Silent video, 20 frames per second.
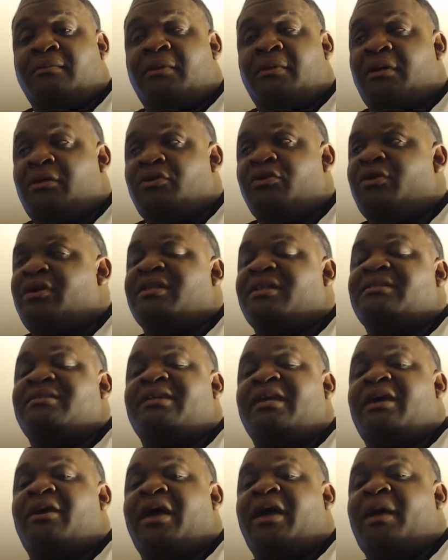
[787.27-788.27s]
you couldn't
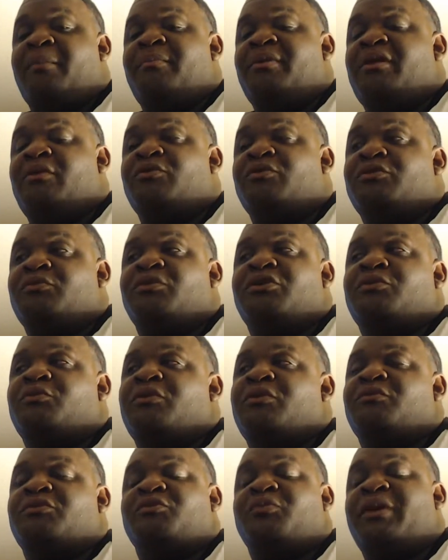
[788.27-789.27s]
tell how many which
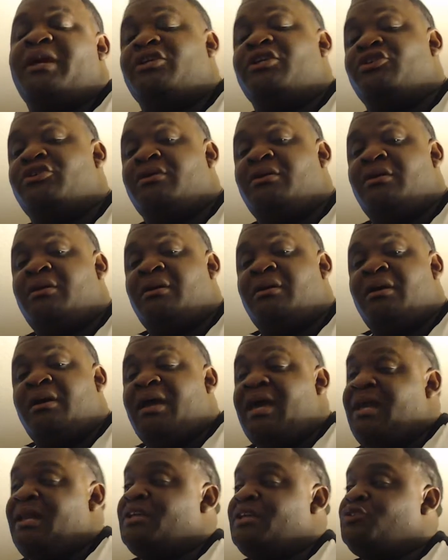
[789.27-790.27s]
one was which,
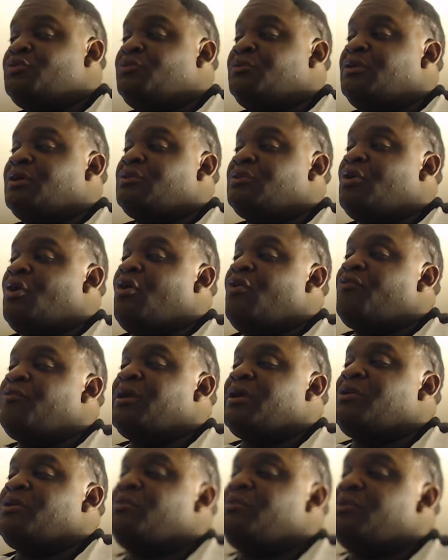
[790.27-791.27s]
unless you looked over
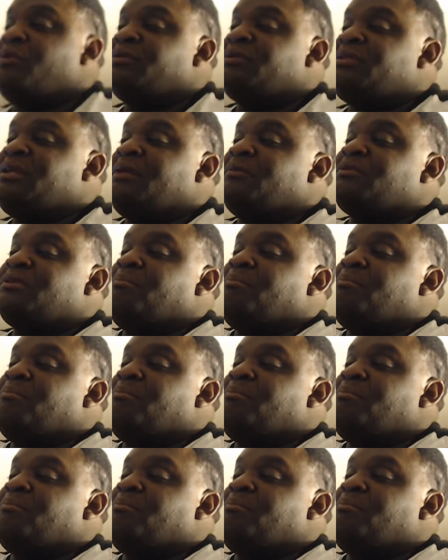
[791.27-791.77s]
and you noticed that it was a